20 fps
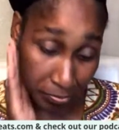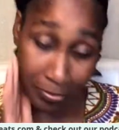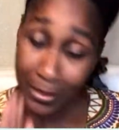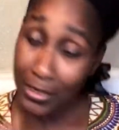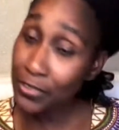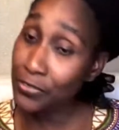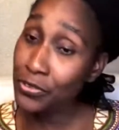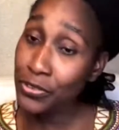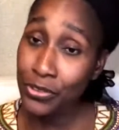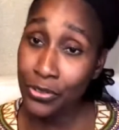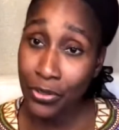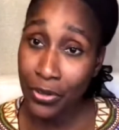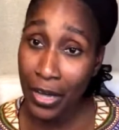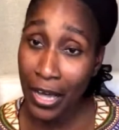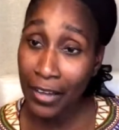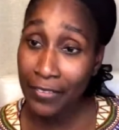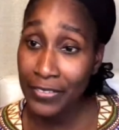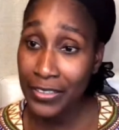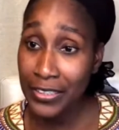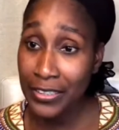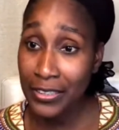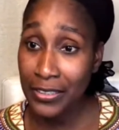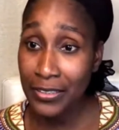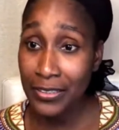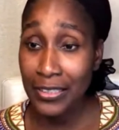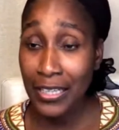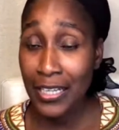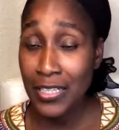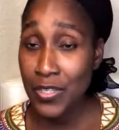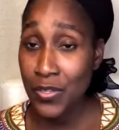But if you don't have
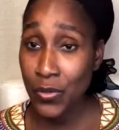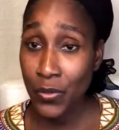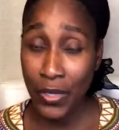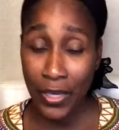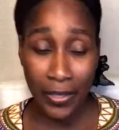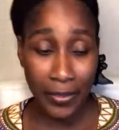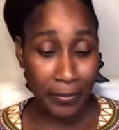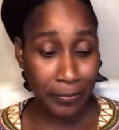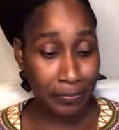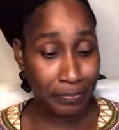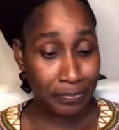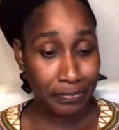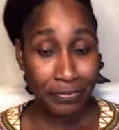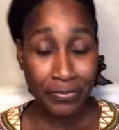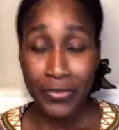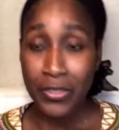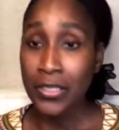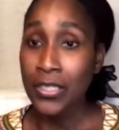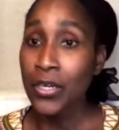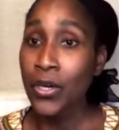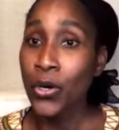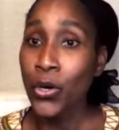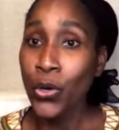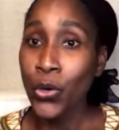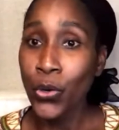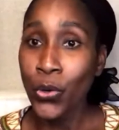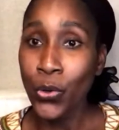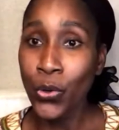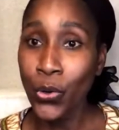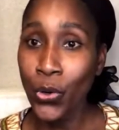any, that's okay.
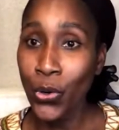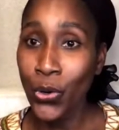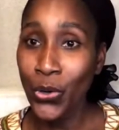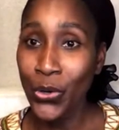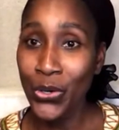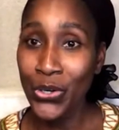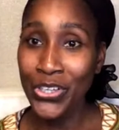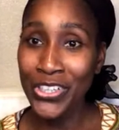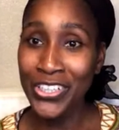Whew.